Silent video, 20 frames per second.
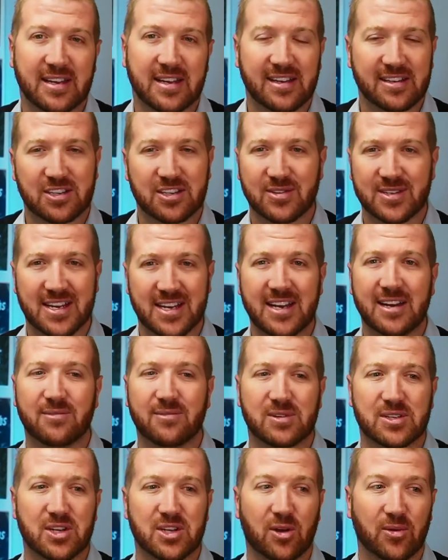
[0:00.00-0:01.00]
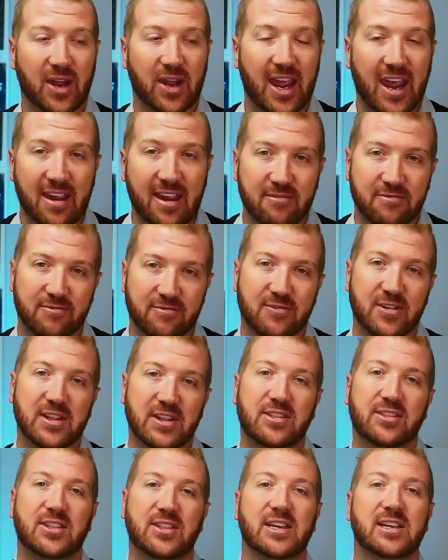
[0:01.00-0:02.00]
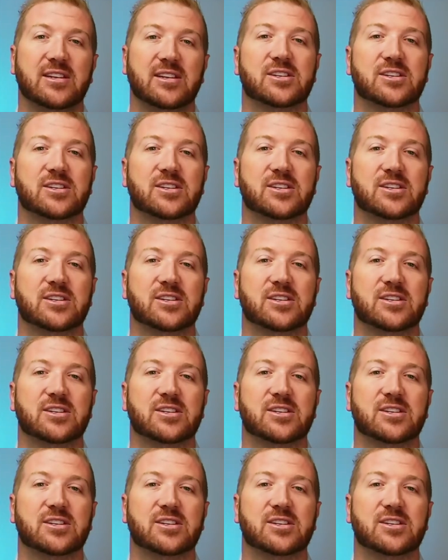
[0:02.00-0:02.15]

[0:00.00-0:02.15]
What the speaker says: And so as a net result, everything